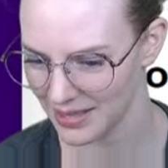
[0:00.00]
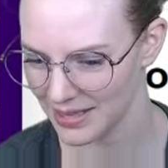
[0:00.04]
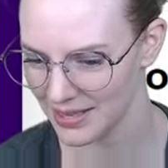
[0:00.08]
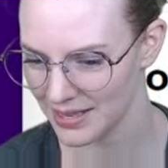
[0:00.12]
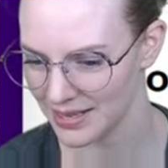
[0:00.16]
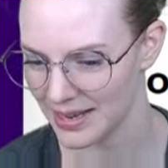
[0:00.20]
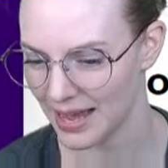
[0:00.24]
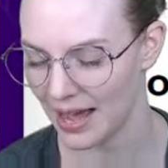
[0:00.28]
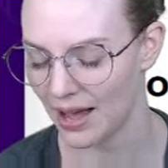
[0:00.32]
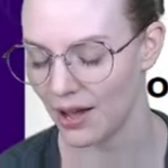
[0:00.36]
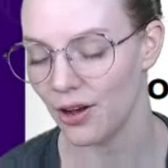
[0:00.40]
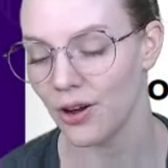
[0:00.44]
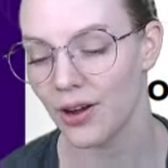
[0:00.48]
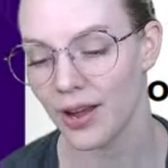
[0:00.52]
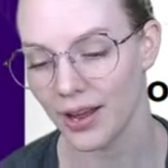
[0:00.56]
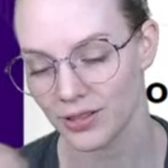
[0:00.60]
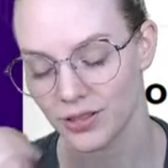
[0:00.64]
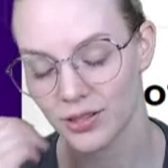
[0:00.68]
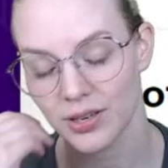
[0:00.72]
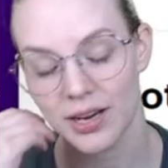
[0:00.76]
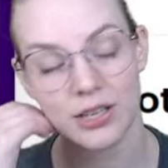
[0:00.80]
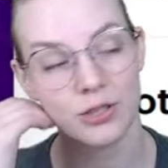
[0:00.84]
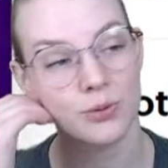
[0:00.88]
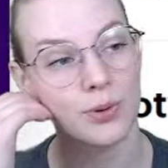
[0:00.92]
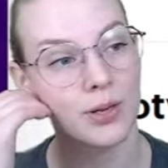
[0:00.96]
Yeah, okay,
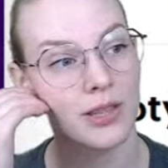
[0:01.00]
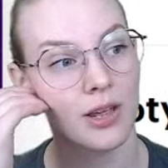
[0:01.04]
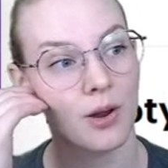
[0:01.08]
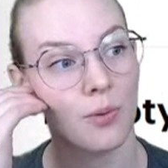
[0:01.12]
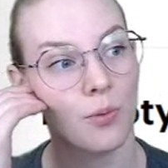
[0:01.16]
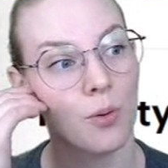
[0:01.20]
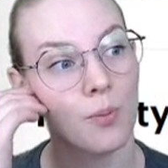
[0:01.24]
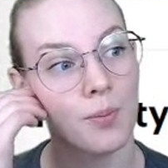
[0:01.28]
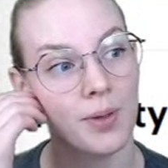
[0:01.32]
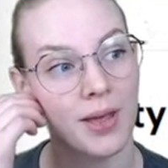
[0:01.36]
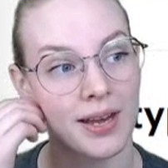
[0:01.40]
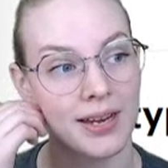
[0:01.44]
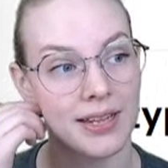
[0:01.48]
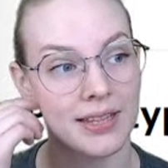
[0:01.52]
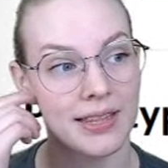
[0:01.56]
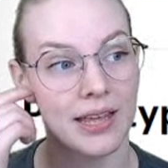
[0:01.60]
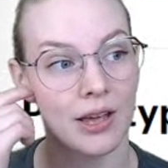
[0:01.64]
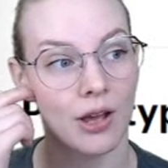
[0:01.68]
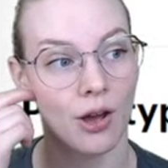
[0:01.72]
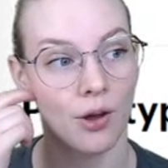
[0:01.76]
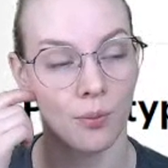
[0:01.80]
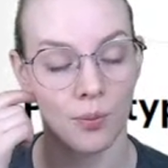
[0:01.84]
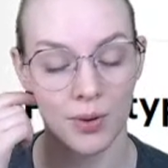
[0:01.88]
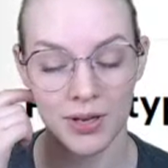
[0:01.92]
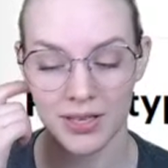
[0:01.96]
so next week there won't be anything
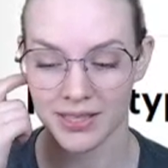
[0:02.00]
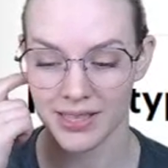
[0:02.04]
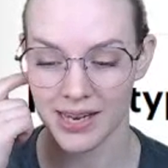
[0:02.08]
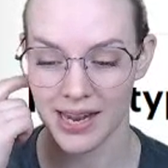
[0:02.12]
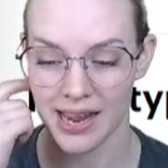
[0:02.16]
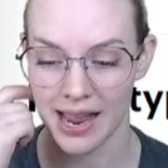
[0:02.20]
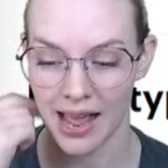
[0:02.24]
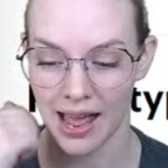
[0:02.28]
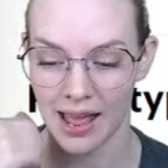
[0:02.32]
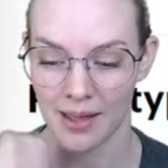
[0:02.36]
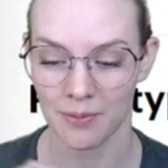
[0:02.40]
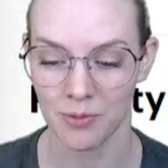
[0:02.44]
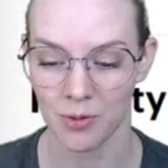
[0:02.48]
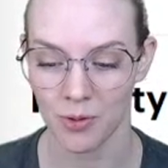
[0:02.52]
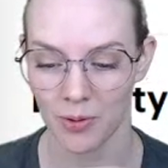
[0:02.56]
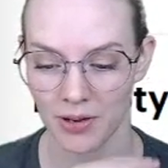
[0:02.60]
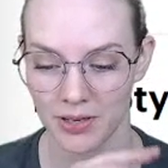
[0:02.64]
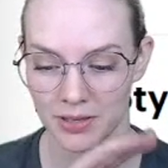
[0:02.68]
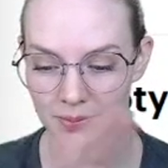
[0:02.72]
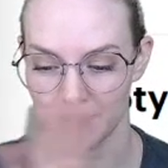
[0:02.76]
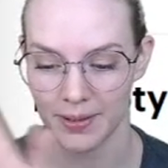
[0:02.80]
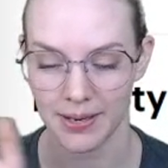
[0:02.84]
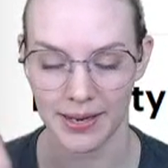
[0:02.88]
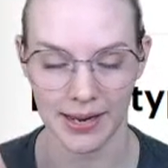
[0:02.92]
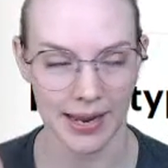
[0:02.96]
on Wednesday. I'm going
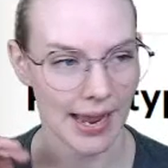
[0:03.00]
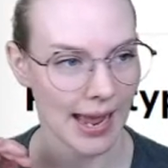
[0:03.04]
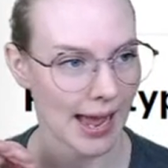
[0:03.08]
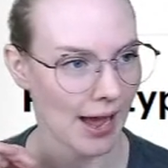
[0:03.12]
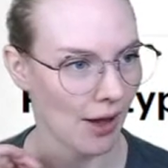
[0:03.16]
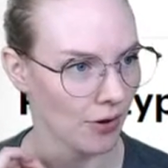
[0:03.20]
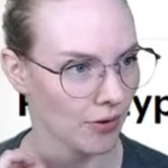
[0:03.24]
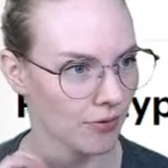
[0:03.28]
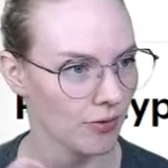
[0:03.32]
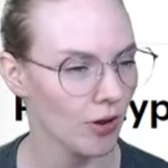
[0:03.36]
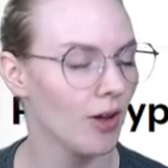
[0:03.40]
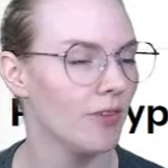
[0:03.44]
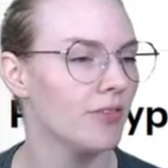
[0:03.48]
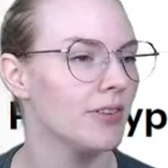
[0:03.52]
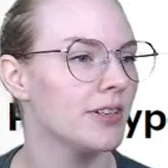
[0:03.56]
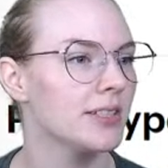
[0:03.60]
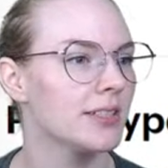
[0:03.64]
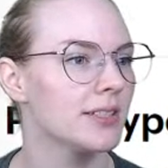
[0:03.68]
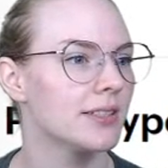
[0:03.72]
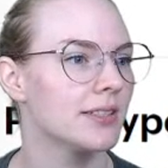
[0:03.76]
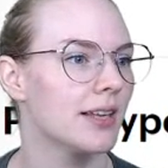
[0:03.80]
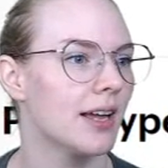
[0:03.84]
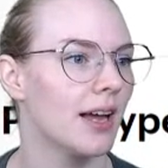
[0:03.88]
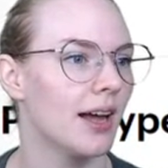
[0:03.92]
to be out of office